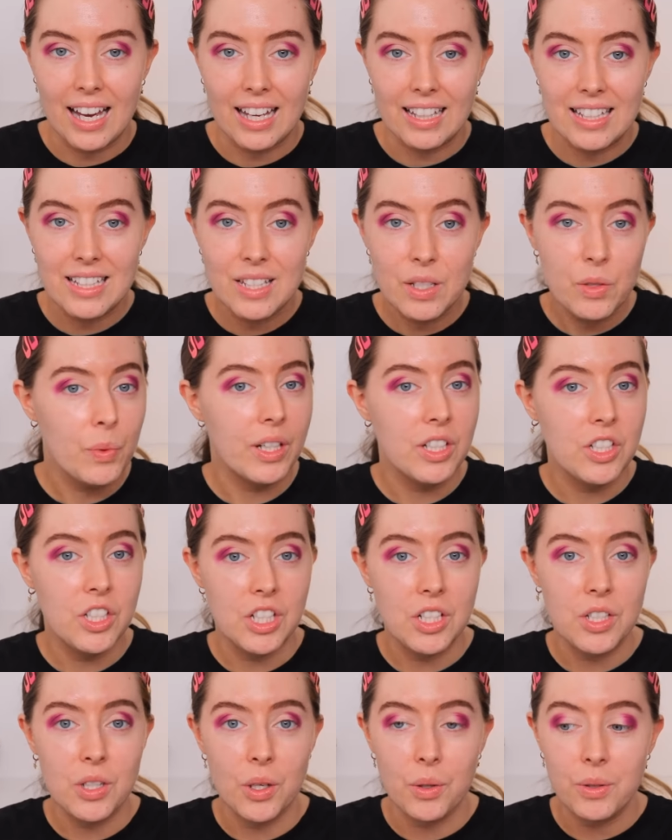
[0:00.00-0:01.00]
And this is when
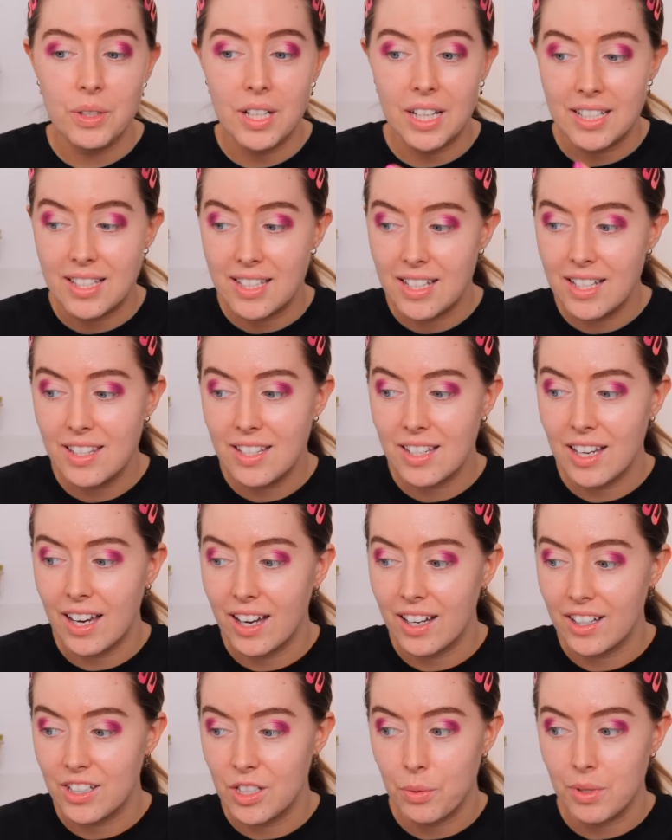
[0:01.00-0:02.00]
she told her
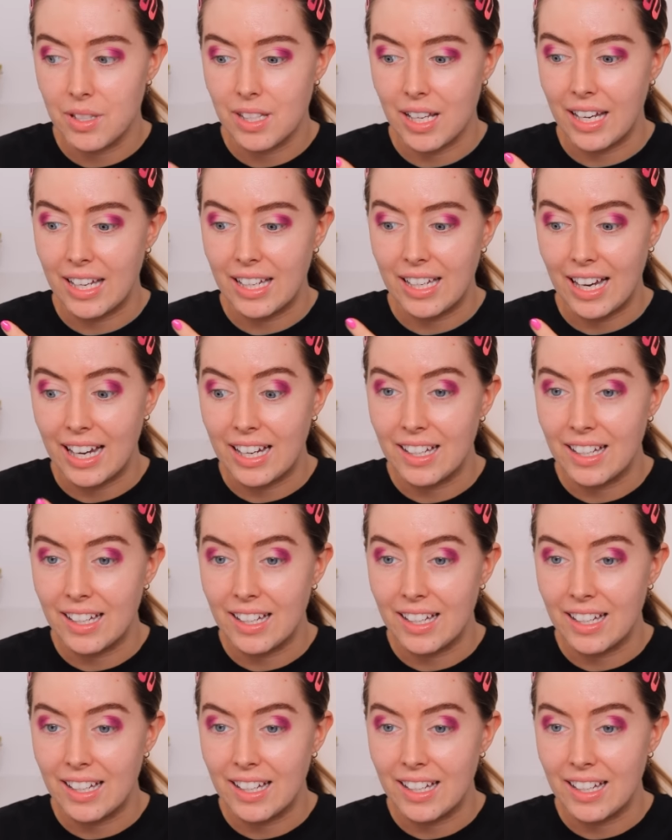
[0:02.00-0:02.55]
sister, she was like,